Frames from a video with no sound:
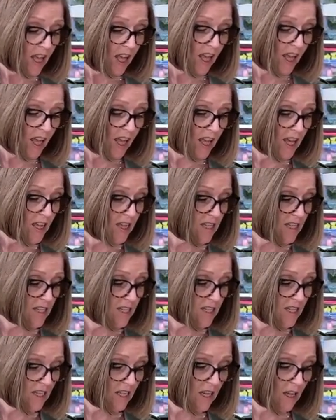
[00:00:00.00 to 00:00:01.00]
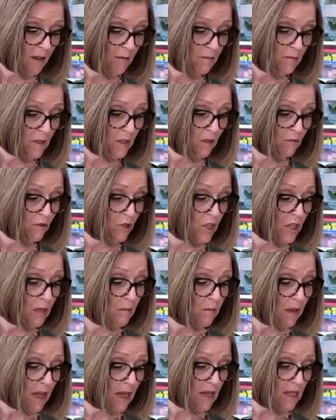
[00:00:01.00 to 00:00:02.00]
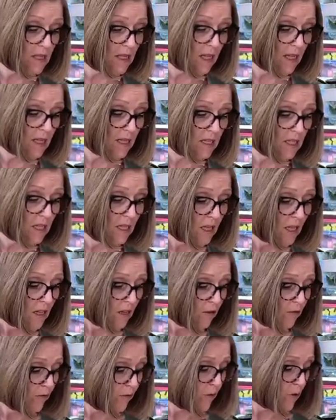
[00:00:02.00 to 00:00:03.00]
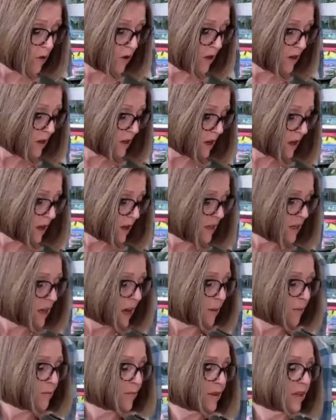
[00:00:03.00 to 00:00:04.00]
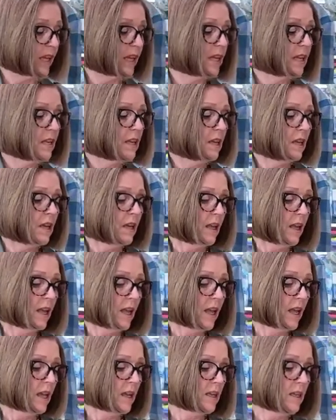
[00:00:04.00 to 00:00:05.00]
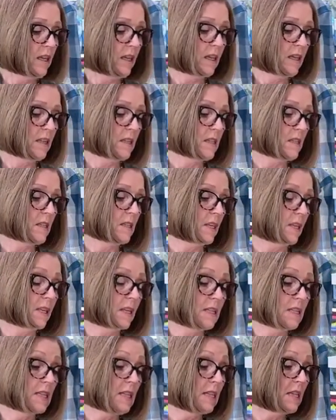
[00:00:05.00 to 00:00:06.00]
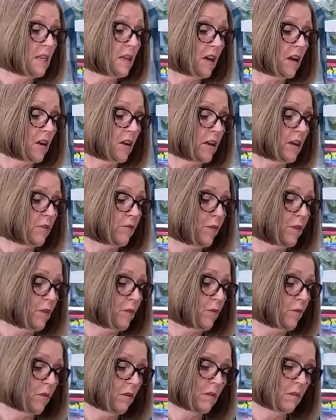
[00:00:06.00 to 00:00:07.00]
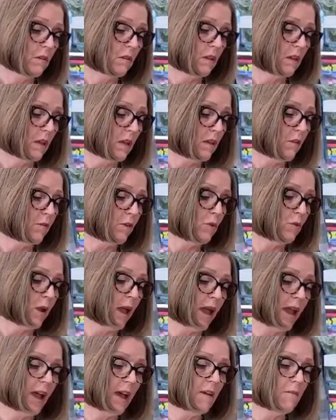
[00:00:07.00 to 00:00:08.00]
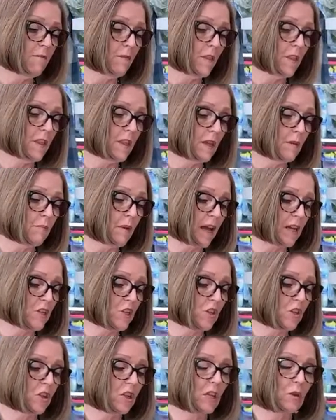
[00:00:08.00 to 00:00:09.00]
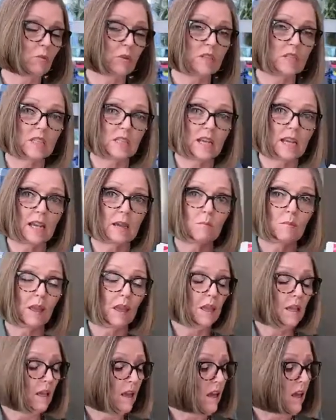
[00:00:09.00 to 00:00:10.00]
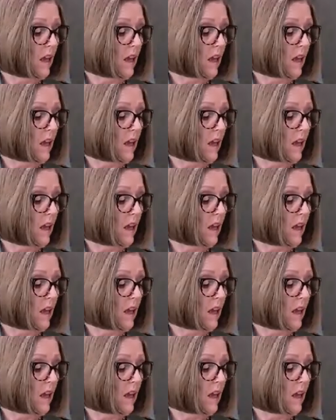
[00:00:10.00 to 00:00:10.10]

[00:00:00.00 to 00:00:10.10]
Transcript: and so she makes it for company, and it's in our, if you have the Batch Cooking with Tami